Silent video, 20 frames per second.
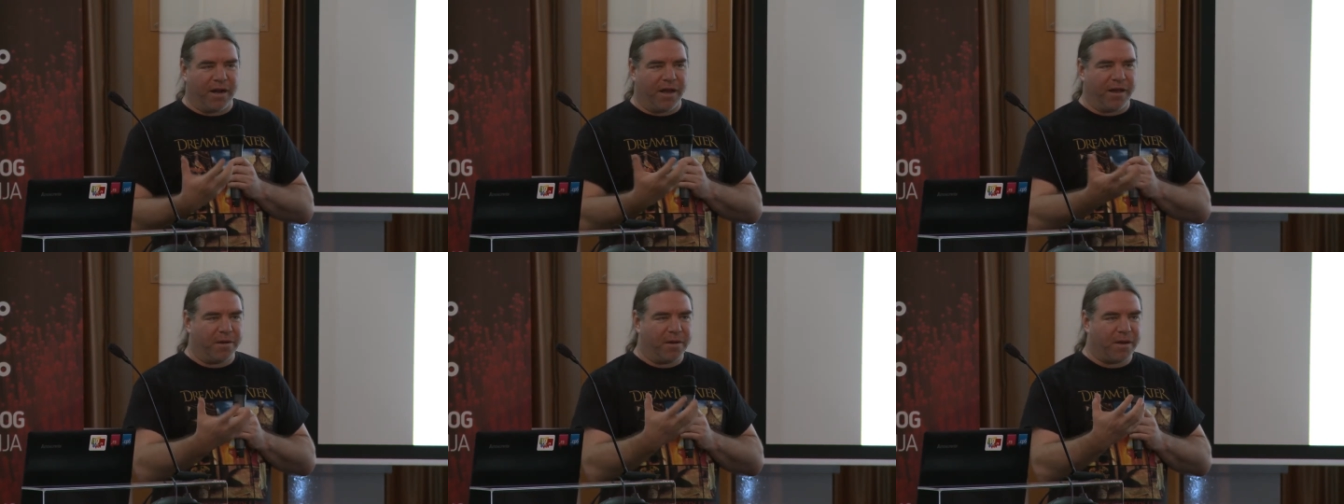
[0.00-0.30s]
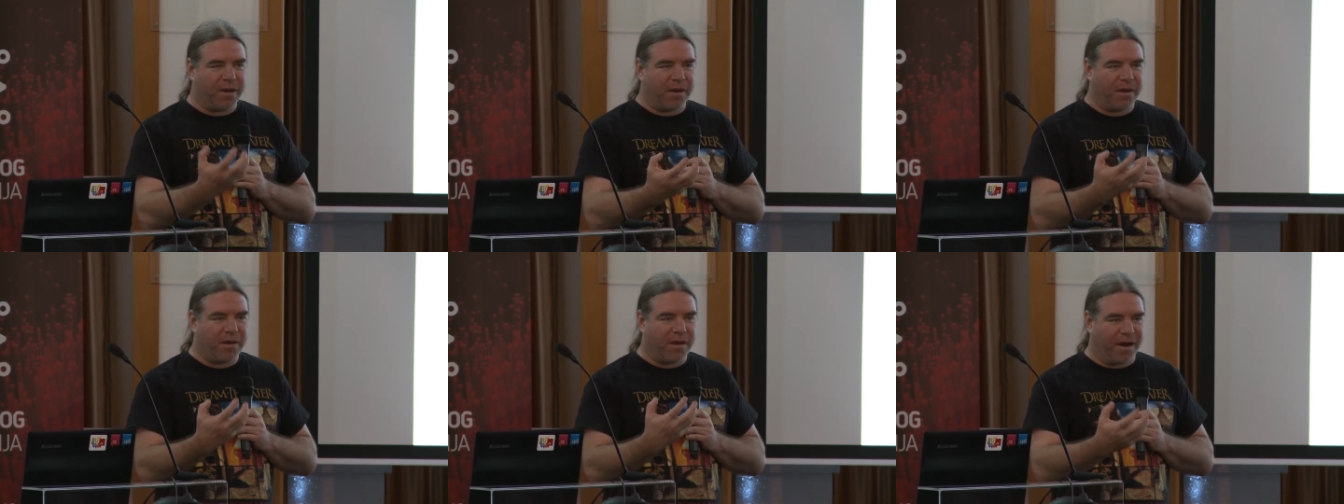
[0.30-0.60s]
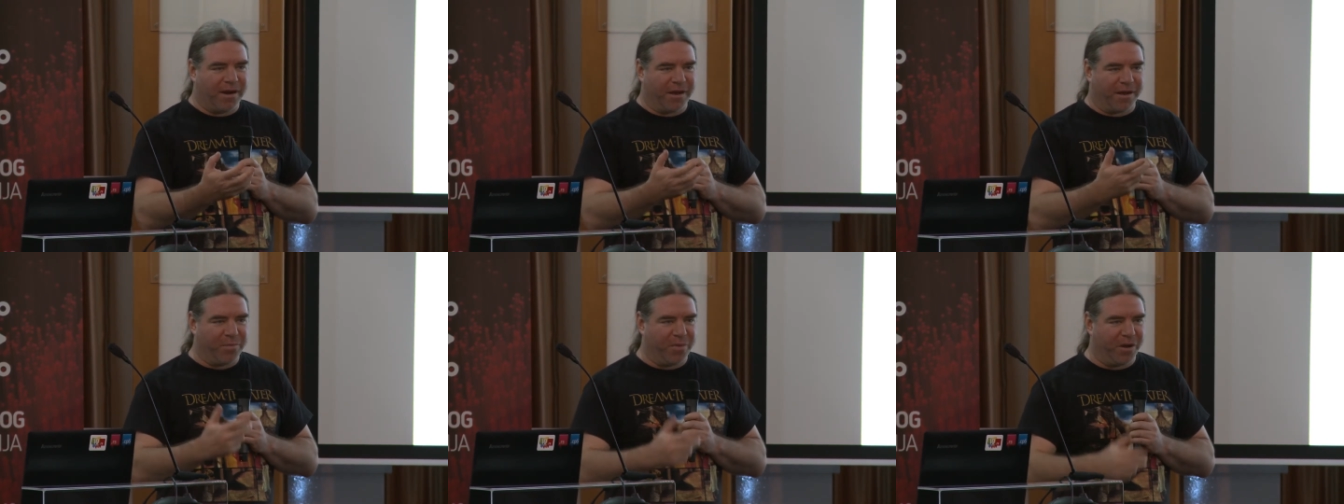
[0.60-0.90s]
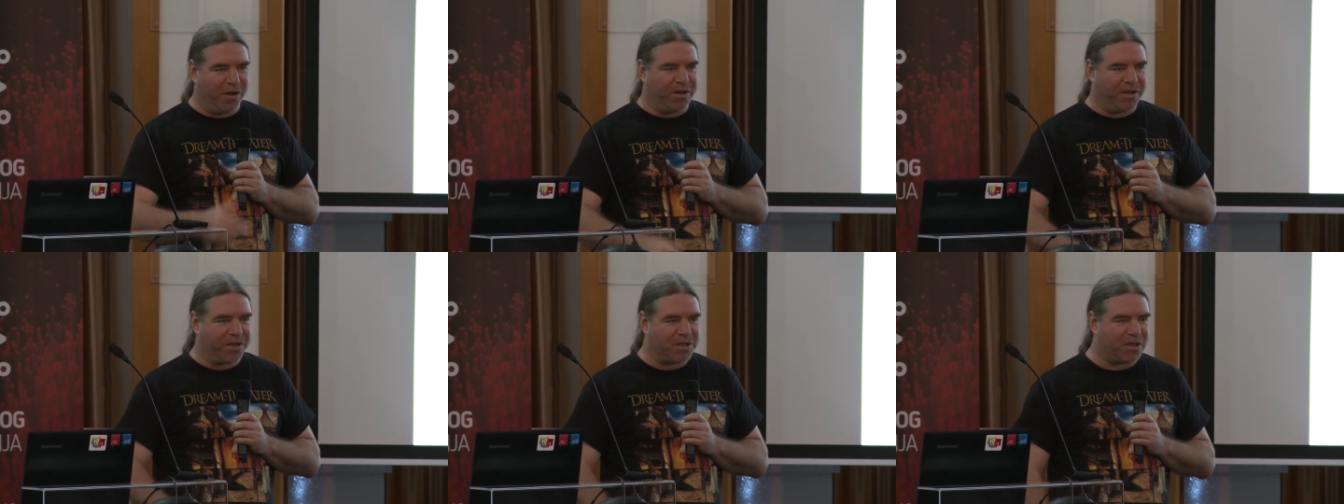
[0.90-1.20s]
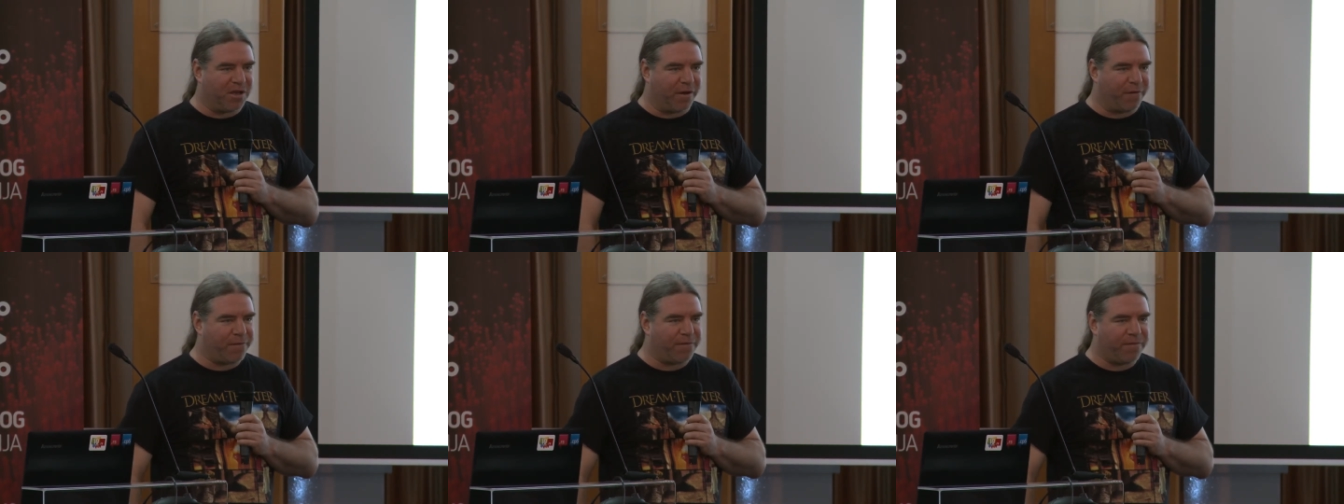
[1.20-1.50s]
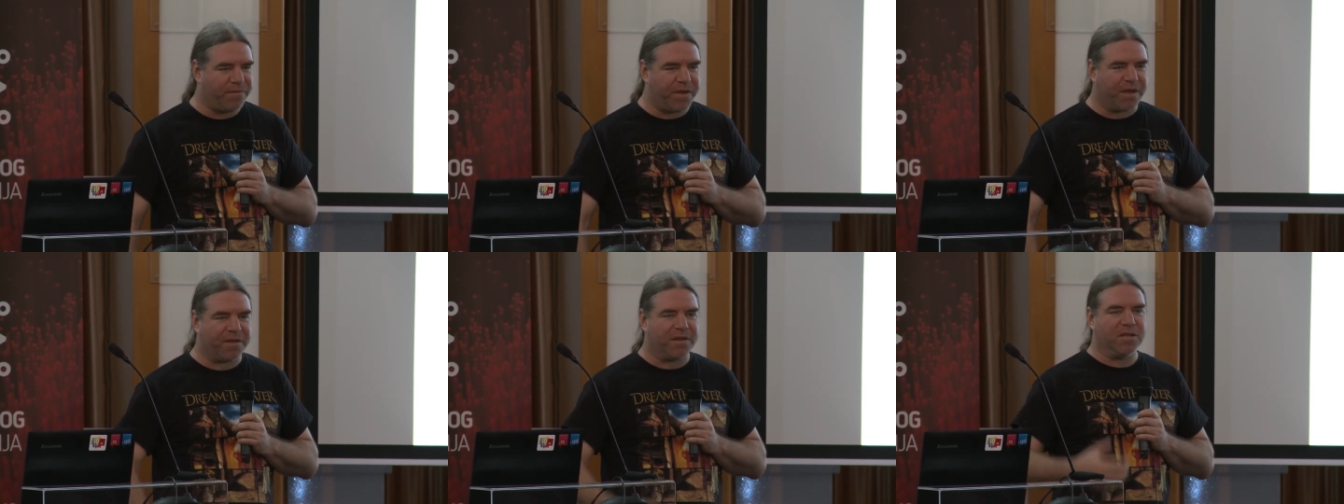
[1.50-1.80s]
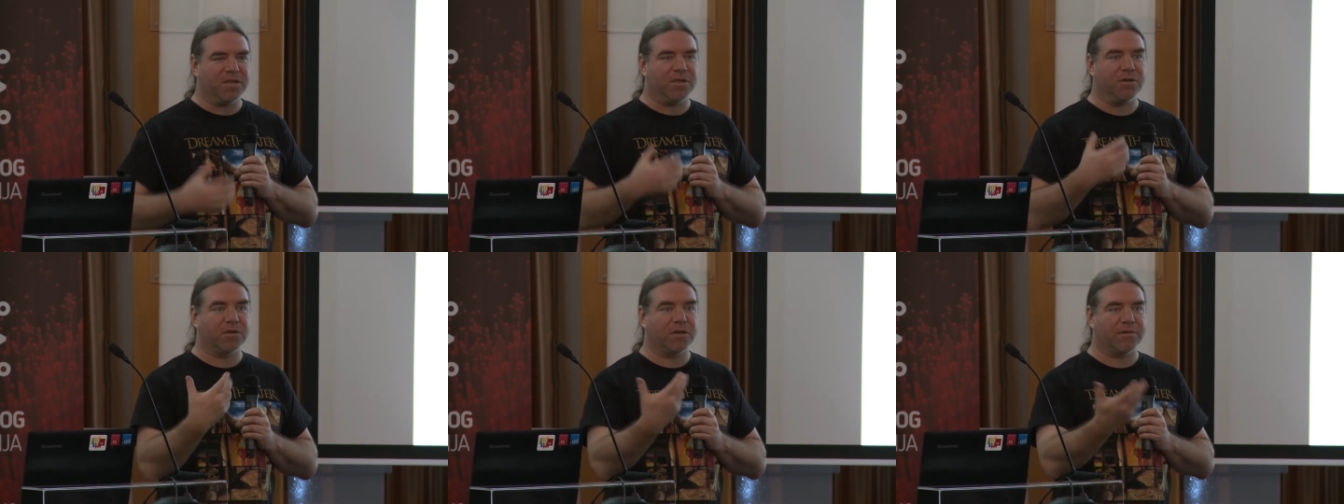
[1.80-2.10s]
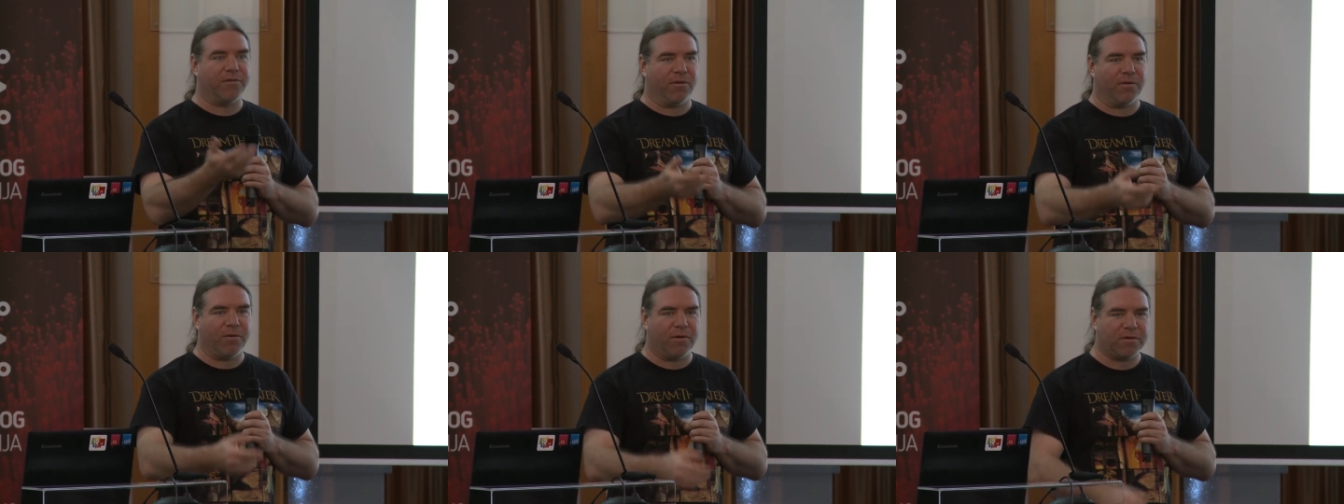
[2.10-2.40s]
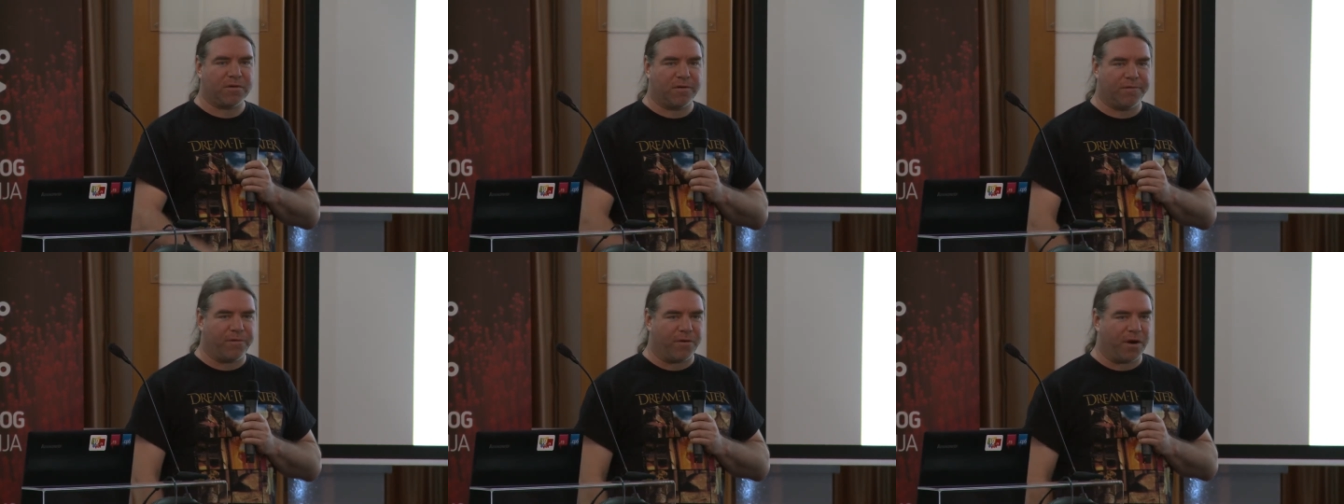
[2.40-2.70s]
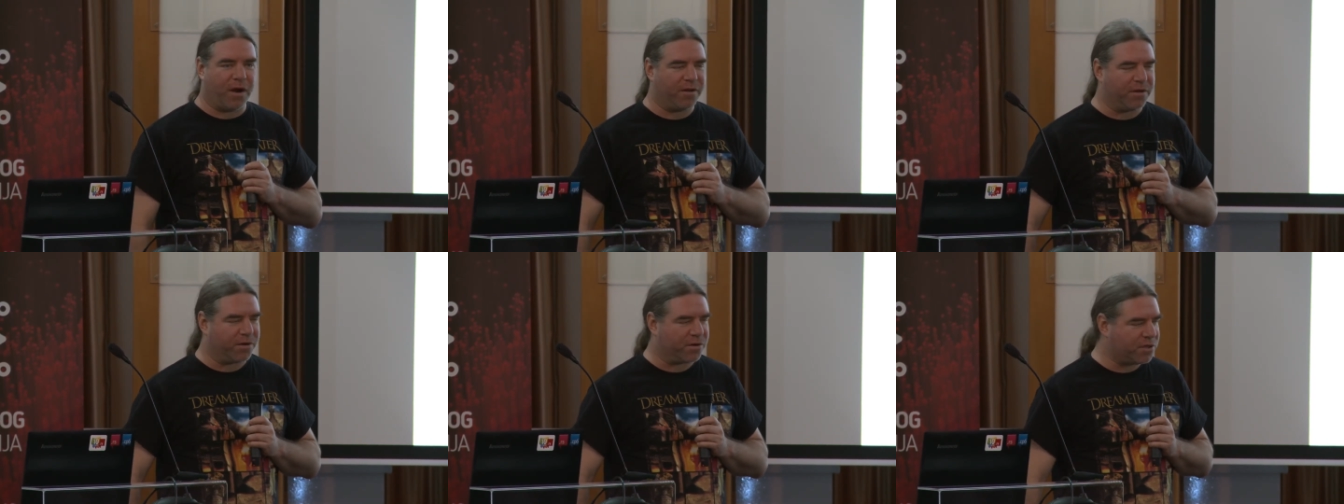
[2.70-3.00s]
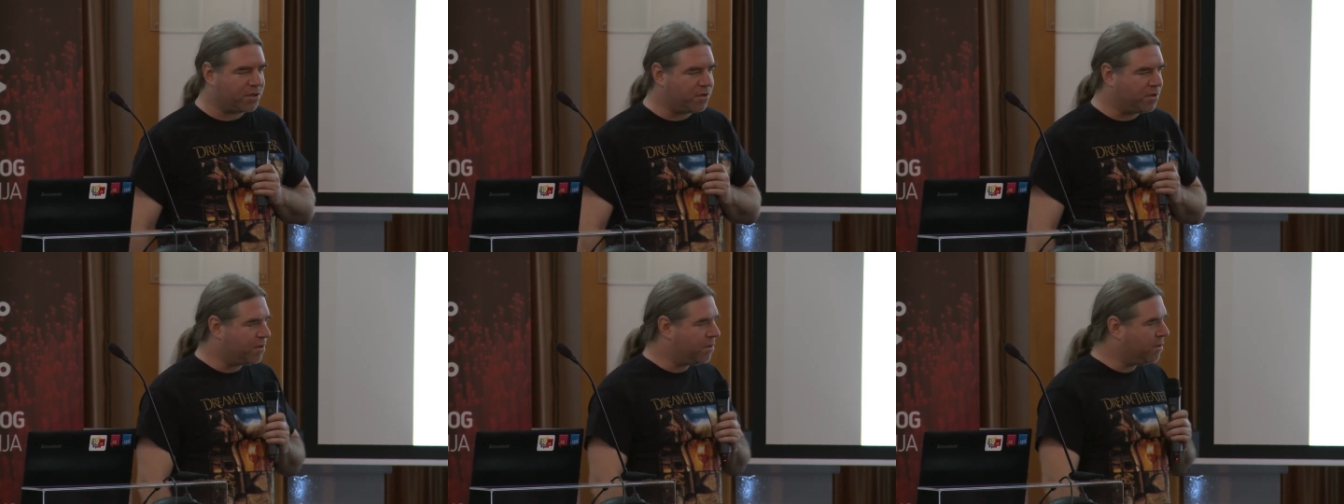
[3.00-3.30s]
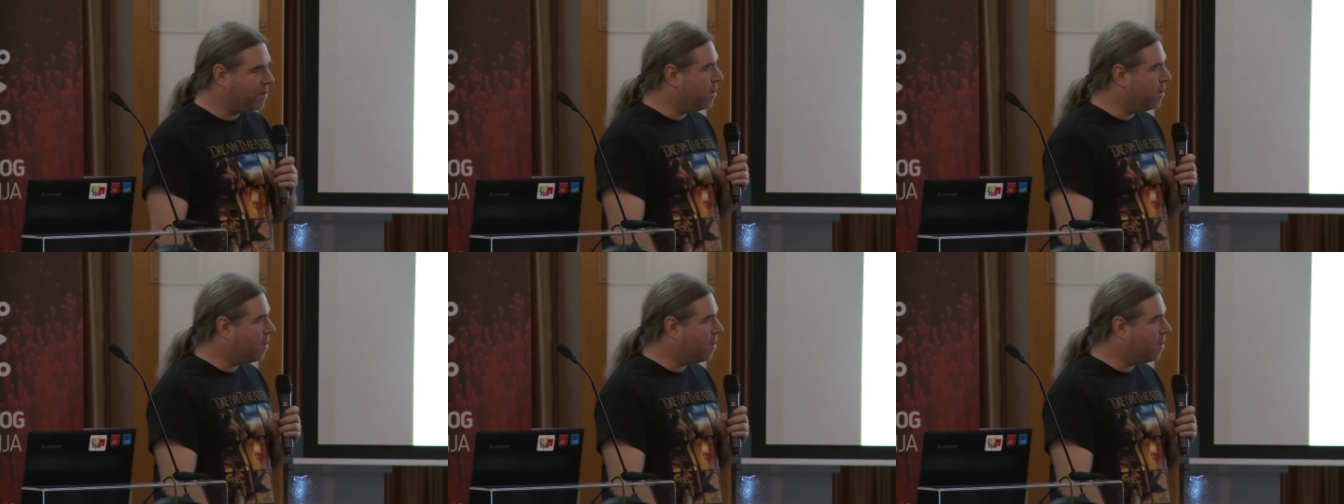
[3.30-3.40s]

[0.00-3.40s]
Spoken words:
like building stuff that is useful also for others.